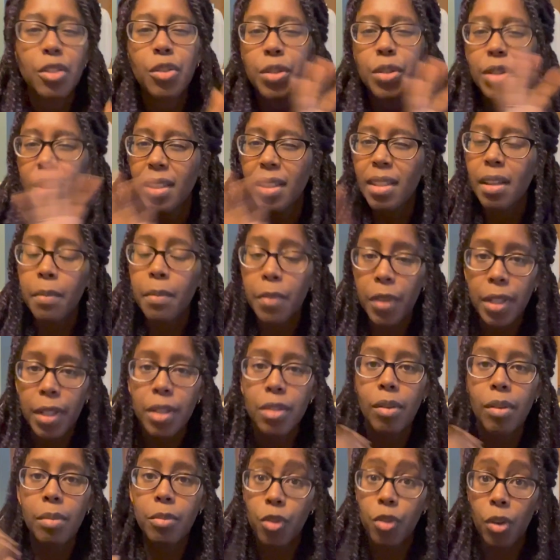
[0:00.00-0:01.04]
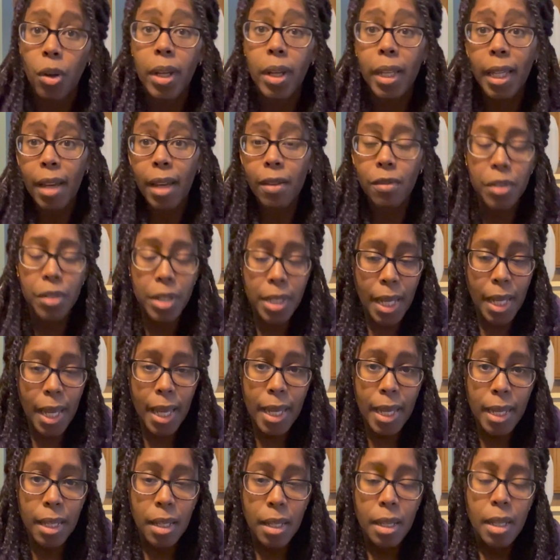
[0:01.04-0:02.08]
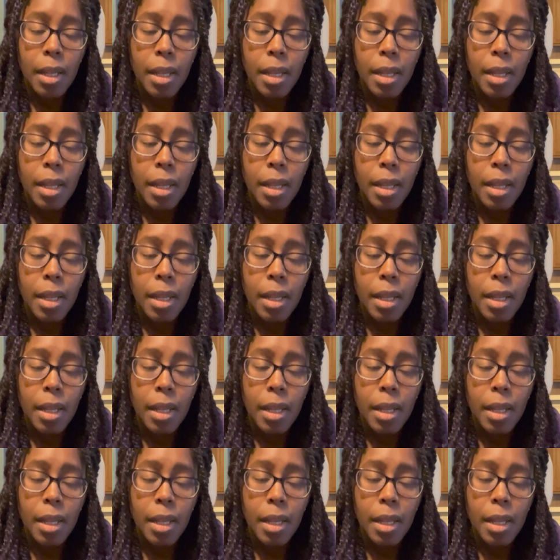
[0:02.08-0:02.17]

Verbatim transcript: or something. So I'm drawing every day.